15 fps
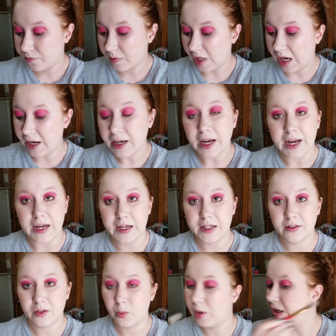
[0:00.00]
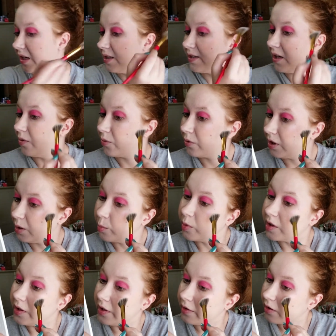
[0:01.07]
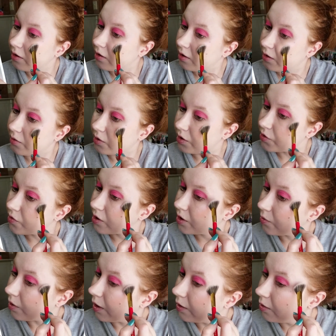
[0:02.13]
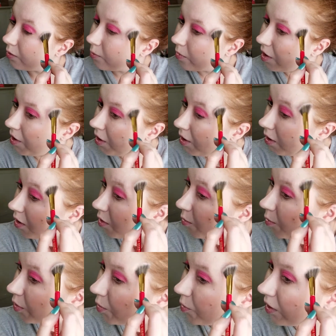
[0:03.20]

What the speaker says: I hate the way I sound when I breathe. I know that's really random, but when